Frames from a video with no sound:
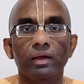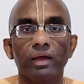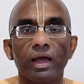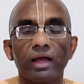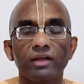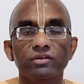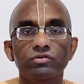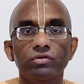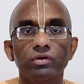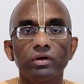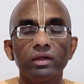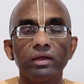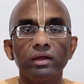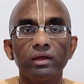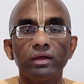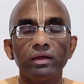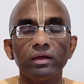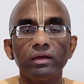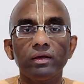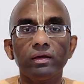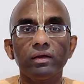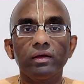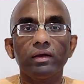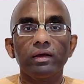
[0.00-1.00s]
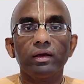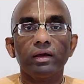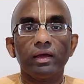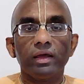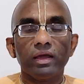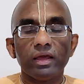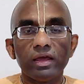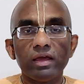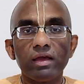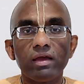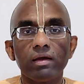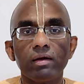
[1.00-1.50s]
Actually,
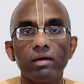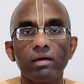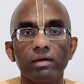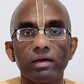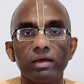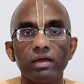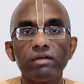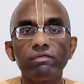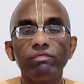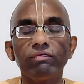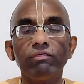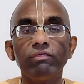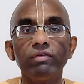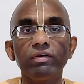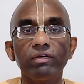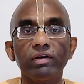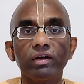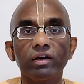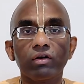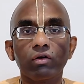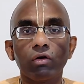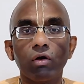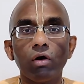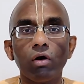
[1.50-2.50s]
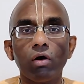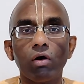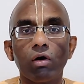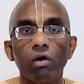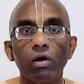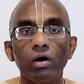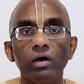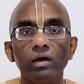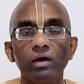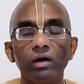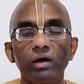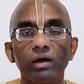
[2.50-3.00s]
if we are
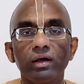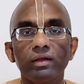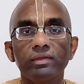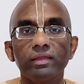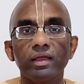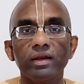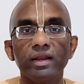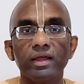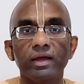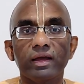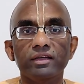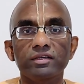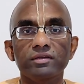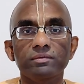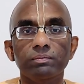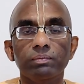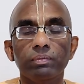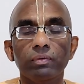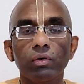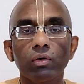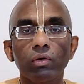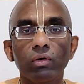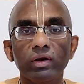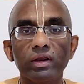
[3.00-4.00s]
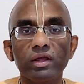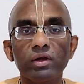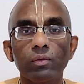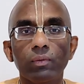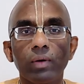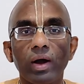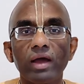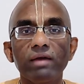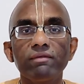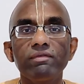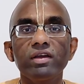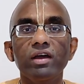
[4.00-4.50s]
wrong, then exploring
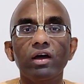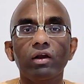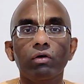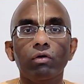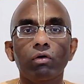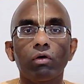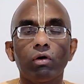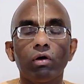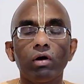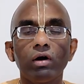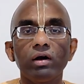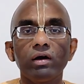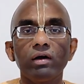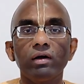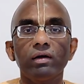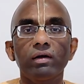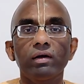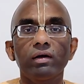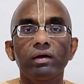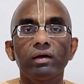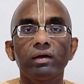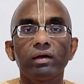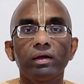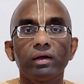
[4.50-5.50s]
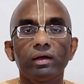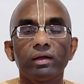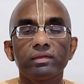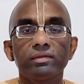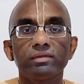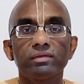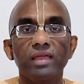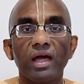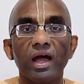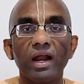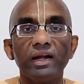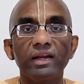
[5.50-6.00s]
why we are wrong,
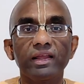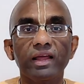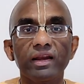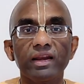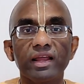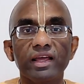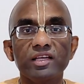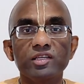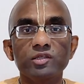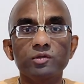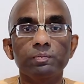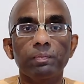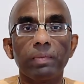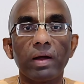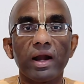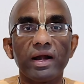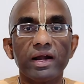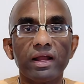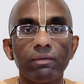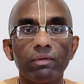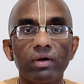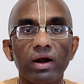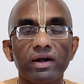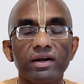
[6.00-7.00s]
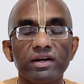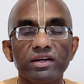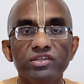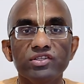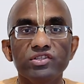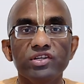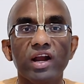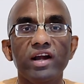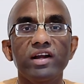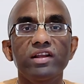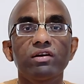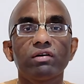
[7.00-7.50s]
that can expand our
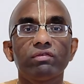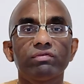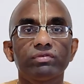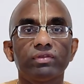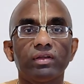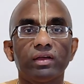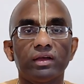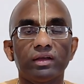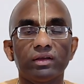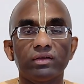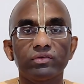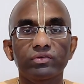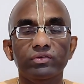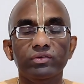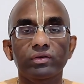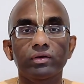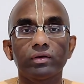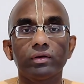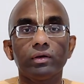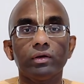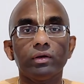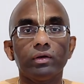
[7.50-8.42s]
understanding of things.